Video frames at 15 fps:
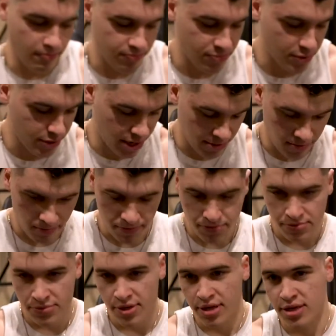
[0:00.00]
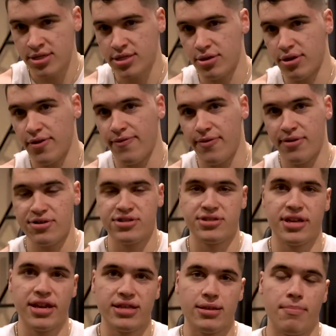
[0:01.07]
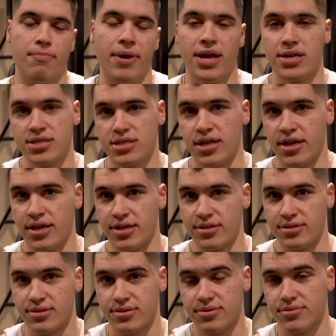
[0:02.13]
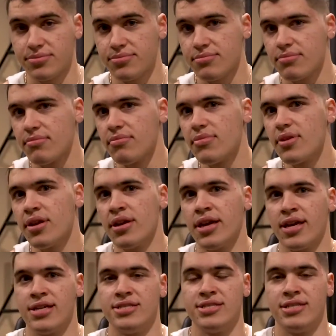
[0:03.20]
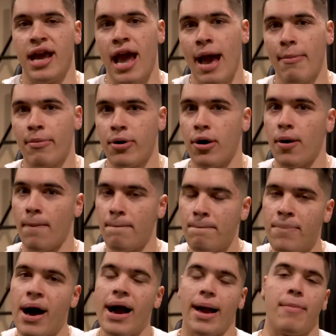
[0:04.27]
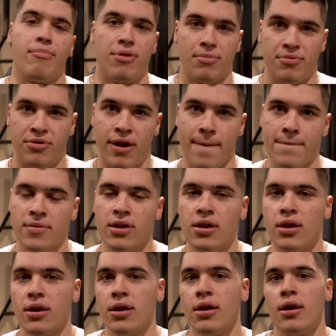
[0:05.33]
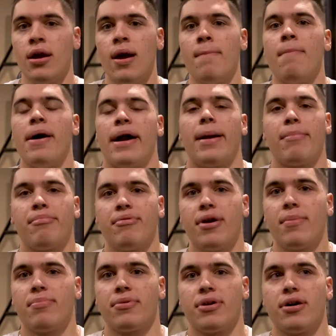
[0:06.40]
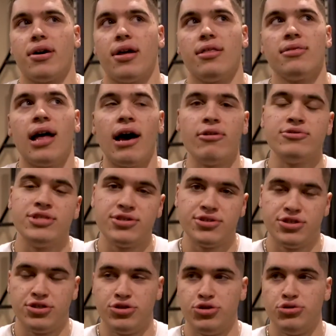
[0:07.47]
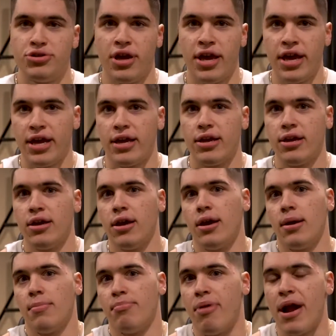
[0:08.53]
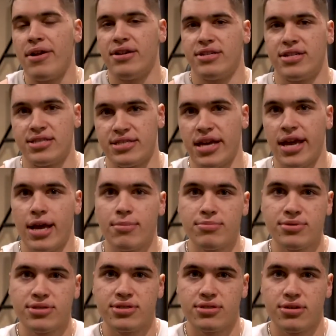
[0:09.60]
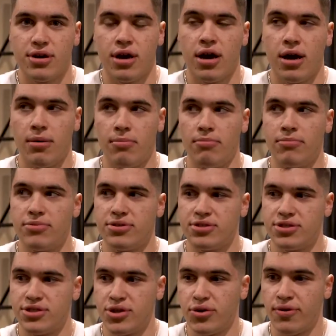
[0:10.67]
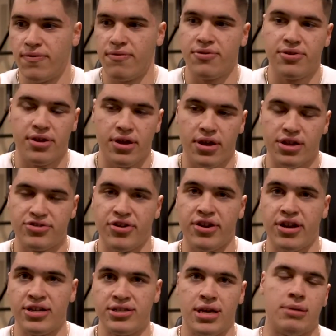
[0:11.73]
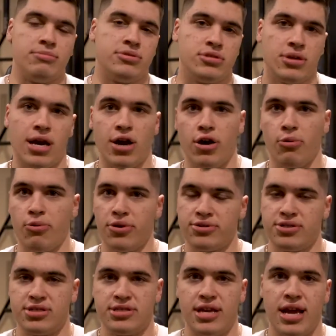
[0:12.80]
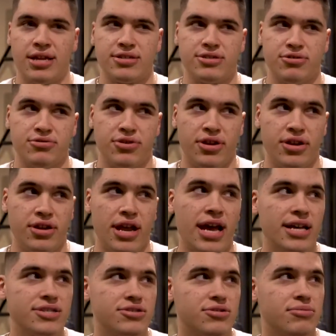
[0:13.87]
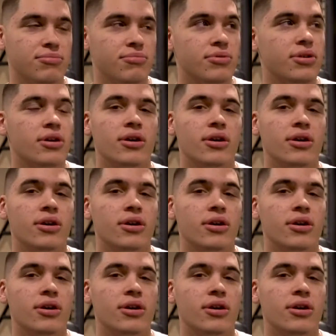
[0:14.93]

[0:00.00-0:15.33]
okay. So the first thing and the biggest thing is an app called PocketPrep, right? PocketPrep allows you to take practice exams suited for the training exam. So how it works is that the Nasm